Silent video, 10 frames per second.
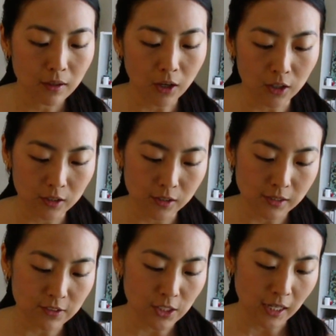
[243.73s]
heart notes
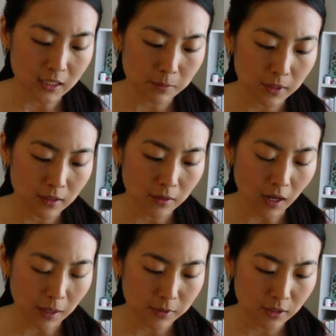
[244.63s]
of jasmine,
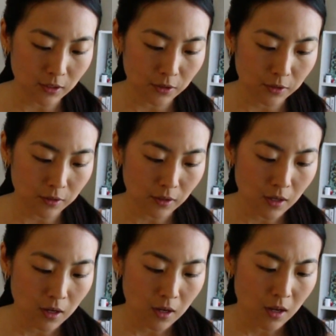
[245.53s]
absolute
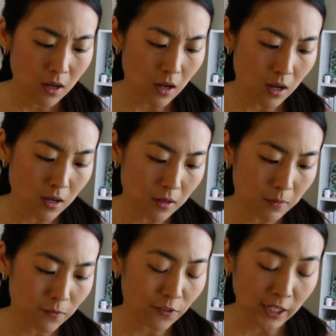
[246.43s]

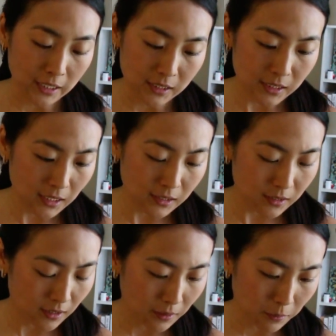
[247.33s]
frankincense,
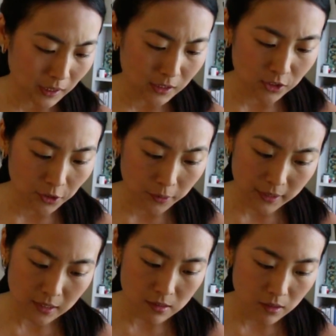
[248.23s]
and
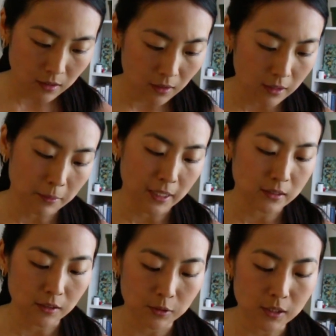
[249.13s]
benzoin, and the
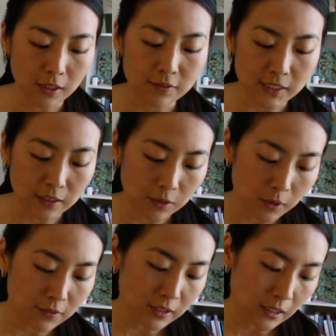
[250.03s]
base notes of
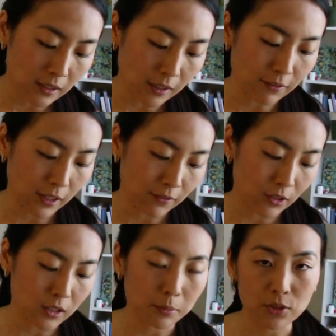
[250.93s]
sandalwood, vanilla,
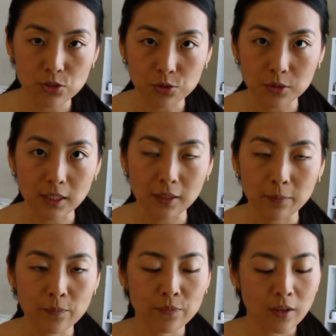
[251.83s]
vetiver, and patchouli.
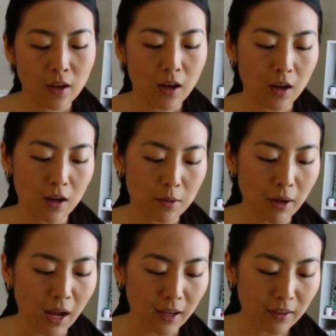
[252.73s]

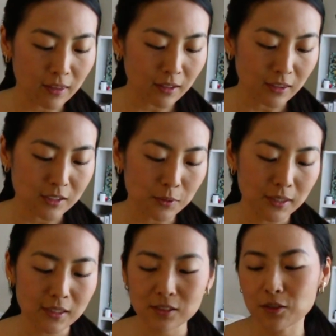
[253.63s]
I think this one
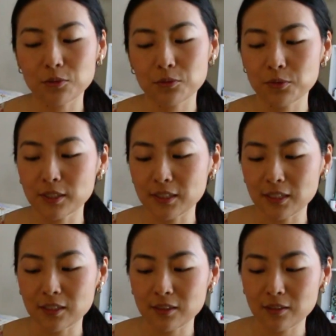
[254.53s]
is
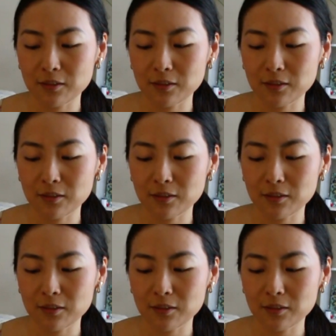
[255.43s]
really